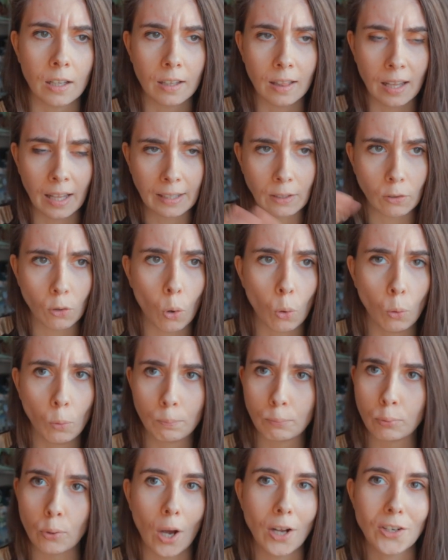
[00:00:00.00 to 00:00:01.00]
like
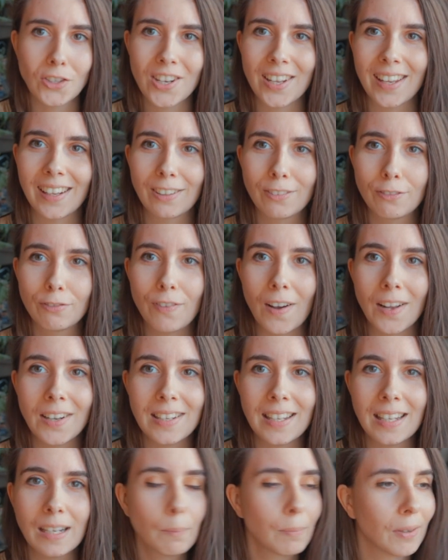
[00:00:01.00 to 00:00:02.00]
whole project
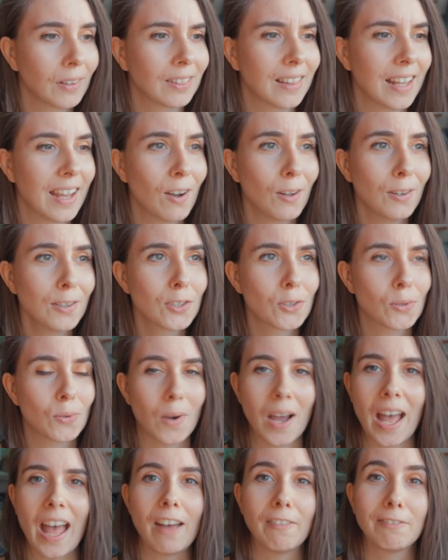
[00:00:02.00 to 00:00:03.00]
funding, but they
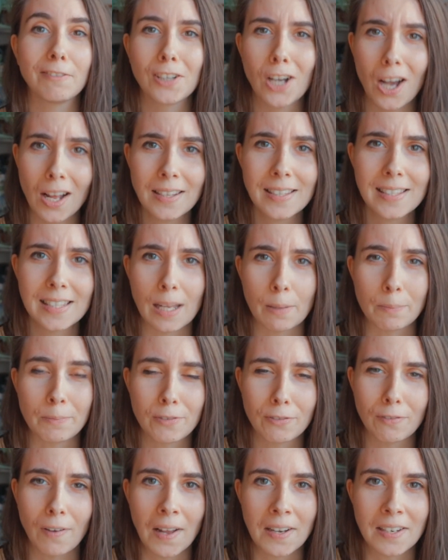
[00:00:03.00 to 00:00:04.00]
also have concept
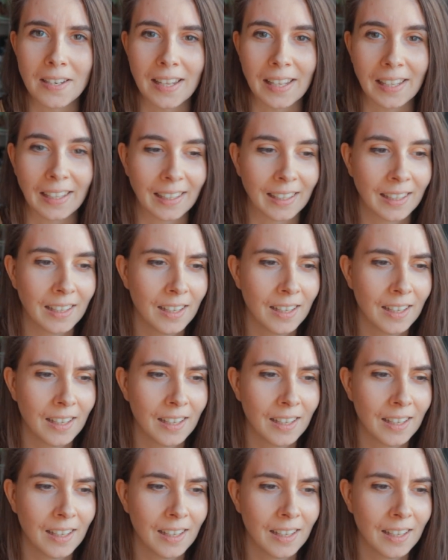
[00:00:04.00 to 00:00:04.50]
funding.